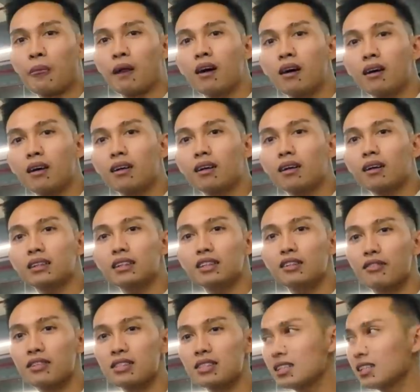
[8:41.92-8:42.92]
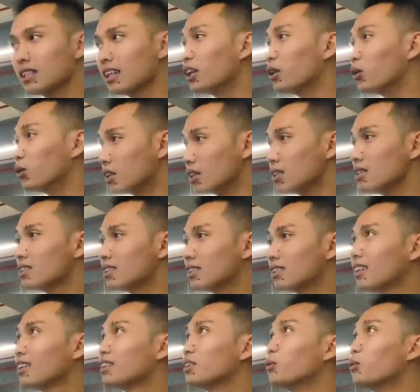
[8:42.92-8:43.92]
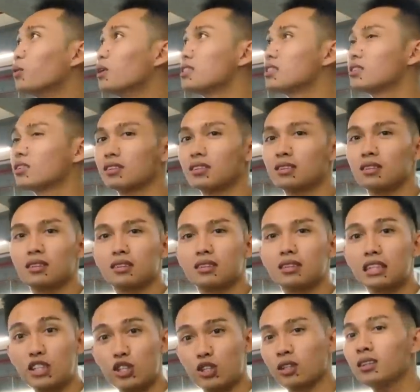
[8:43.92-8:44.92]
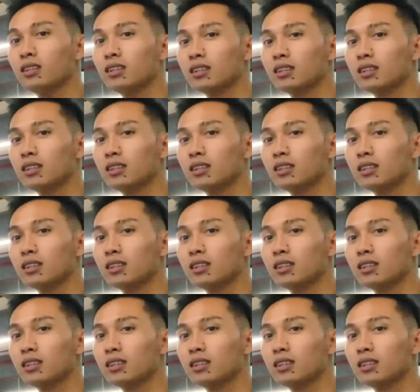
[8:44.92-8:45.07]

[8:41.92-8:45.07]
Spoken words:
I think the first thing that I noticed are the words on the t-shirt.